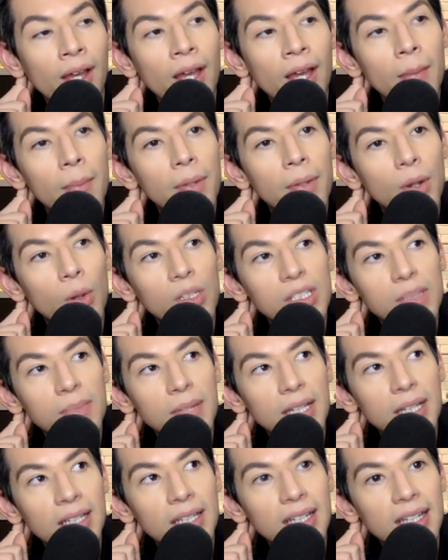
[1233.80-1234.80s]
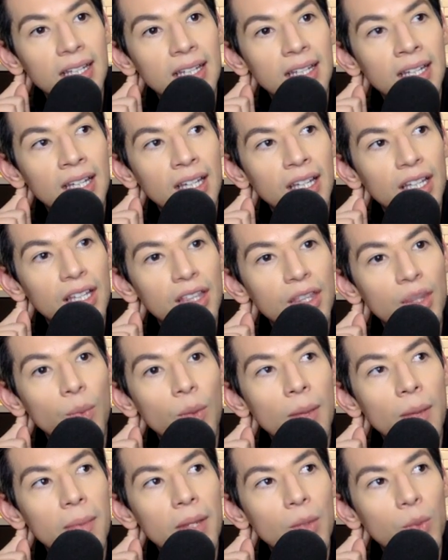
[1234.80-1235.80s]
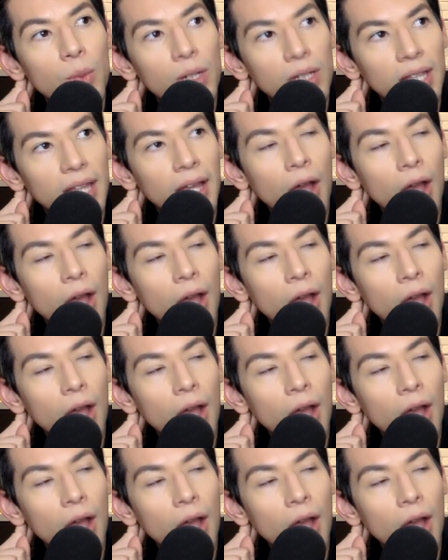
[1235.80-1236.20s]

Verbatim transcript: But ultimately, the women were like